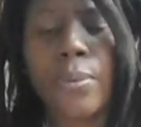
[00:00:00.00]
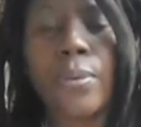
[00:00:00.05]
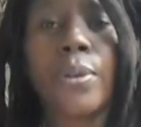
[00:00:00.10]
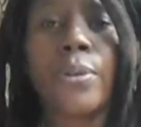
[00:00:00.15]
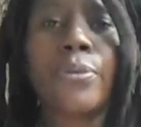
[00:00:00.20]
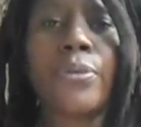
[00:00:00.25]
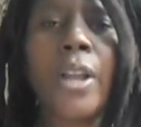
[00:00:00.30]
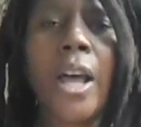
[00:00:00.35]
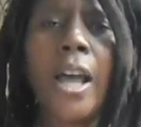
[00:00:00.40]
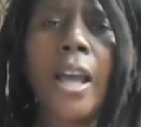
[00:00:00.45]

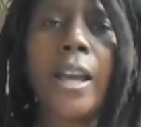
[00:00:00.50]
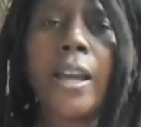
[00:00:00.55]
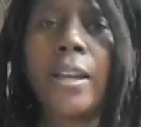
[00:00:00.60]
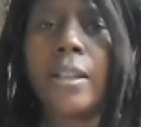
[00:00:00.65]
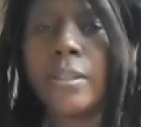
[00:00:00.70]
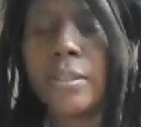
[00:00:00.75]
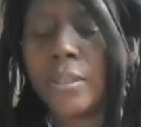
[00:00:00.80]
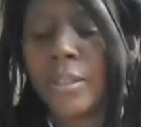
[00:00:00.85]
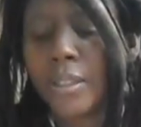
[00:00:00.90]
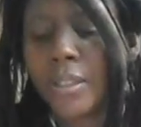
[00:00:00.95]
were
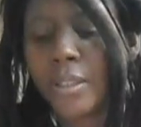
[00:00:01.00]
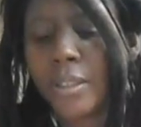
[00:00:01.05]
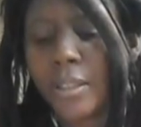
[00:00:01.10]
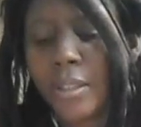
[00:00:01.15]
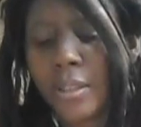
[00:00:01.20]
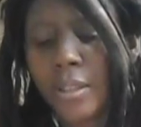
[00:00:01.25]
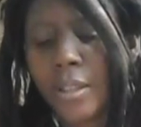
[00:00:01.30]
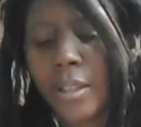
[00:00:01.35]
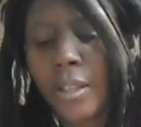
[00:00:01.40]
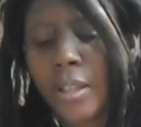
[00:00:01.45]
flying.
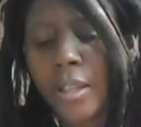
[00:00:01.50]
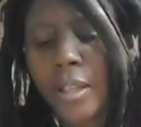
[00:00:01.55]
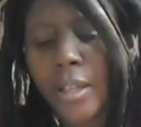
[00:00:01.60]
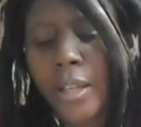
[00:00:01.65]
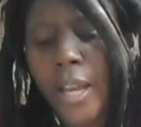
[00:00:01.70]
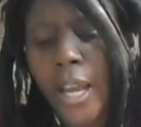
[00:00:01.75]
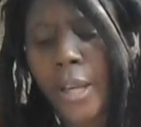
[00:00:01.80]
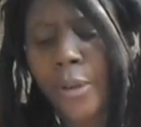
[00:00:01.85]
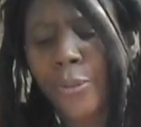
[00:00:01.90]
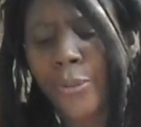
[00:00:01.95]

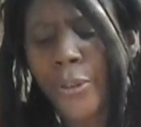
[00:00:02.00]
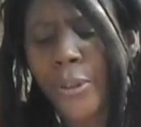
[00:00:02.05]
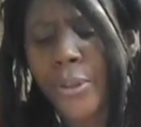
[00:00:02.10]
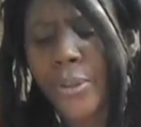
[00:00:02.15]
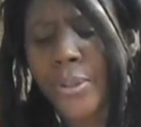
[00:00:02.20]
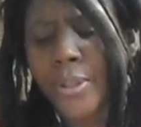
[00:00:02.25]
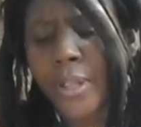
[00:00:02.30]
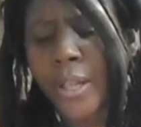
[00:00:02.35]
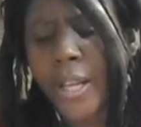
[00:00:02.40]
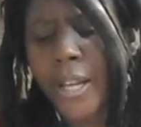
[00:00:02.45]
At
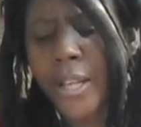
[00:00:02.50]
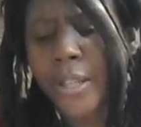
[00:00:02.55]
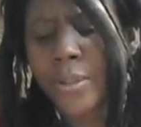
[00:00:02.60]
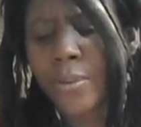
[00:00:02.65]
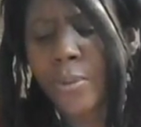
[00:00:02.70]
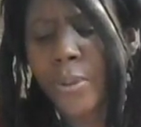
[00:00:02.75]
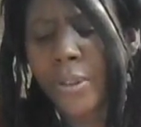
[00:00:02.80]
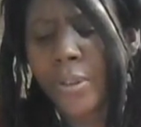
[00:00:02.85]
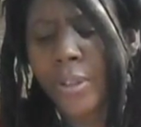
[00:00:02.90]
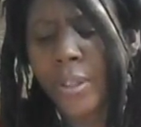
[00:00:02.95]
first
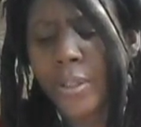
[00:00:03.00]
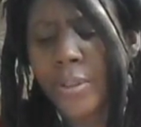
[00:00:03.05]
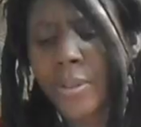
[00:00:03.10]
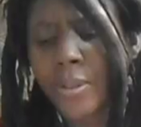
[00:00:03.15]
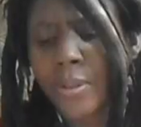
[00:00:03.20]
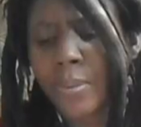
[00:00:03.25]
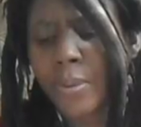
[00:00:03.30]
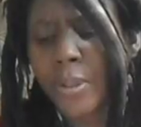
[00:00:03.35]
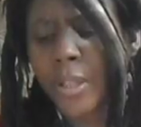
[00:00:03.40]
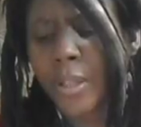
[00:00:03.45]
glance, one thinks
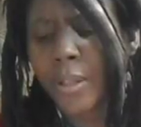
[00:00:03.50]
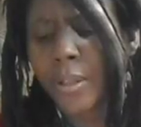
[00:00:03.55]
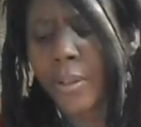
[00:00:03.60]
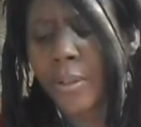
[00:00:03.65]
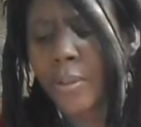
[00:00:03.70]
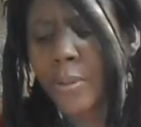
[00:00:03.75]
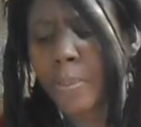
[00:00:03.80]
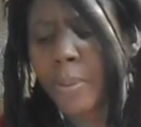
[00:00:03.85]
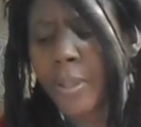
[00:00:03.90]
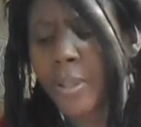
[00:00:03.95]
it's
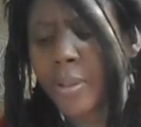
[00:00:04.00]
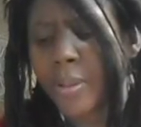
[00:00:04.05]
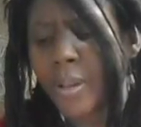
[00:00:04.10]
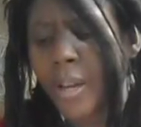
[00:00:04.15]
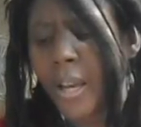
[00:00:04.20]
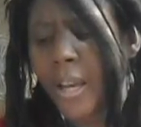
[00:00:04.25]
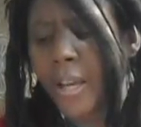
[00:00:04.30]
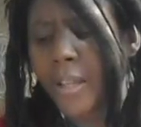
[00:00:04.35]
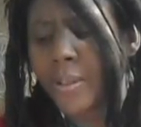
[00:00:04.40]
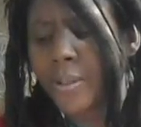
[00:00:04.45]
ridiculous, but it's
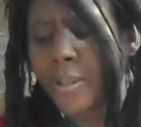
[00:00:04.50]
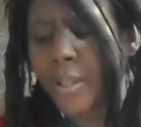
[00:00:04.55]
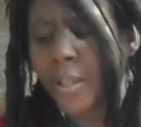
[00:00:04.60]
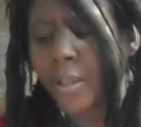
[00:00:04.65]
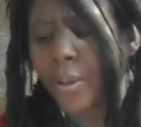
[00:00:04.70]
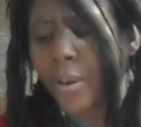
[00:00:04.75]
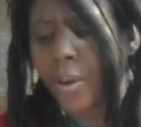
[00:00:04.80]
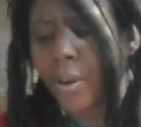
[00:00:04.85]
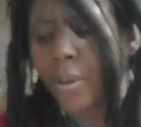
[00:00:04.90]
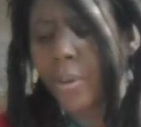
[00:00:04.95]
not,
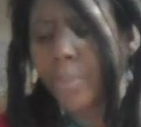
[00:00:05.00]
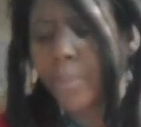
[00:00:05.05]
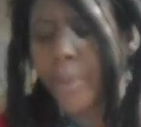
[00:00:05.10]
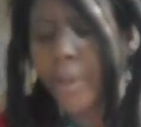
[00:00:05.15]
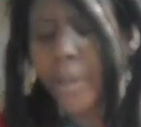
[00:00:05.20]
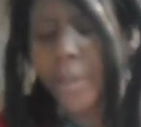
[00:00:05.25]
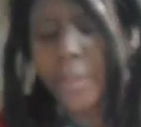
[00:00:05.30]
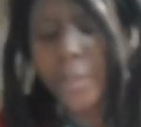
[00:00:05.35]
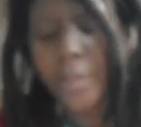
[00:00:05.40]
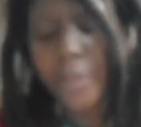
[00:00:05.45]
said Carl
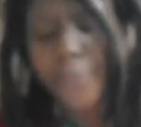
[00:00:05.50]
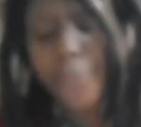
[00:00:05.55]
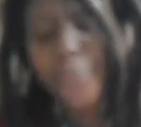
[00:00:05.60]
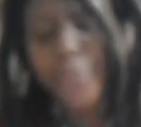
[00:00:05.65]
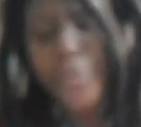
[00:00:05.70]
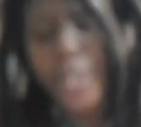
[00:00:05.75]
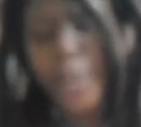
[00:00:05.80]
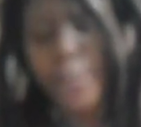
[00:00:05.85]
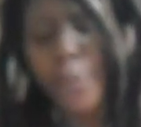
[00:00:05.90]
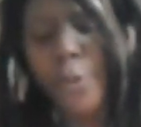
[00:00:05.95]
Ruck,
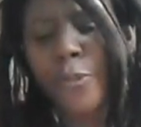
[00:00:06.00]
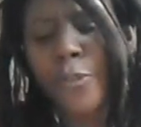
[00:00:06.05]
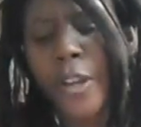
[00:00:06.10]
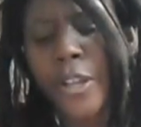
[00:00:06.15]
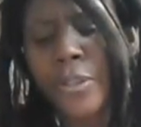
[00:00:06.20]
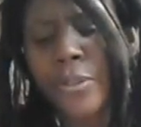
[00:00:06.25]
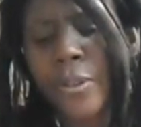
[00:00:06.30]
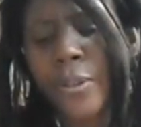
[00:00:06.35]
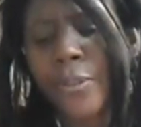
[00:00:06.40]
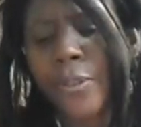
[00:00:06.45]
a
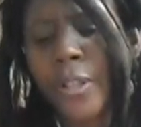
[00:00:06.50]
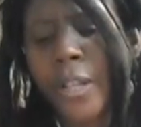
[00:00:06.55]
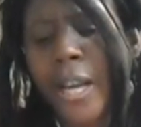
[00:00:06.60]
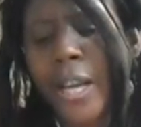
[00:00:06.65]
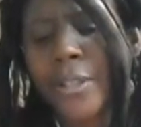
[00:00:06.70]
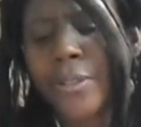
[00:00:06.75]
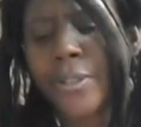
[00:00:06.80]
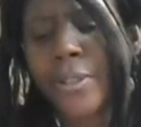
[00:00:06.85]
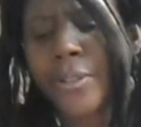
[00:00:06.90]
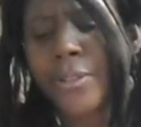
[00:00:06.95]
professor of
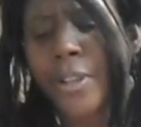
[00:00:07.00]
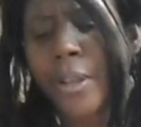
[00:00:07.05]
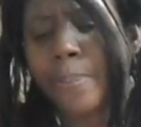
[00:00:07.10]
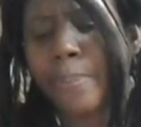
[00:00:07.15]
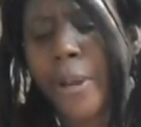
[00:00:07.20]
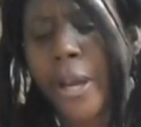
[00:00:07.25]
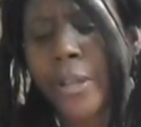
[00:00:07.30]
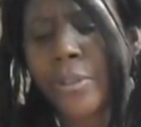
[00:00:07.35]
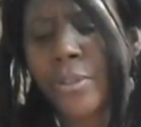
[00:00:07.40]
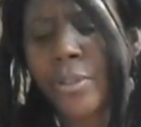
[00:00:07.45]
classics at
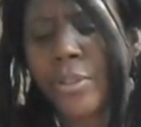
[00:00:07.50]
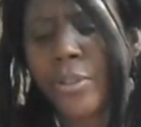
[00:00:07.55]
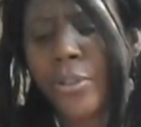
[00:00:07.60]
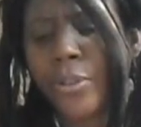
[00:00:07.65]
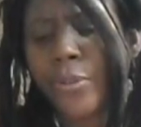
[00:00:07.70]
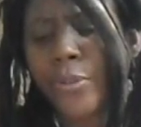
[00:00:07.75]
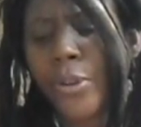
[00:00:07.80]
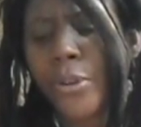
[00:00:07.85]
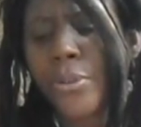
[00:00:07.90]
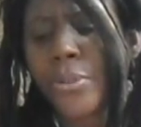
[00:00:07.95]
Boston
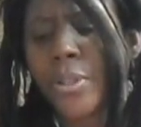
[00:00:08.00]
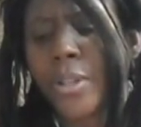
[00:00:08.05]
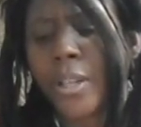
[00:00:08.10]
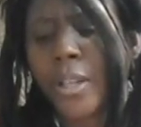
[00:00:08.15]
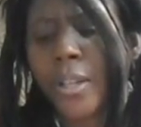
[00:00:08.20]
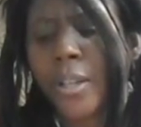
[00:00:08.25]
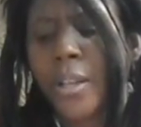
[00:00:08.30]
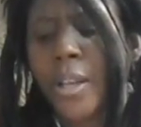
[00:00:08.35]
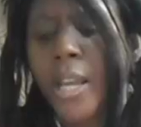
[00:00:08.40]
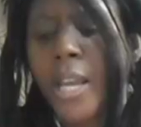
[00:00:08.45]

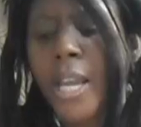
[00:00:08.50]
University.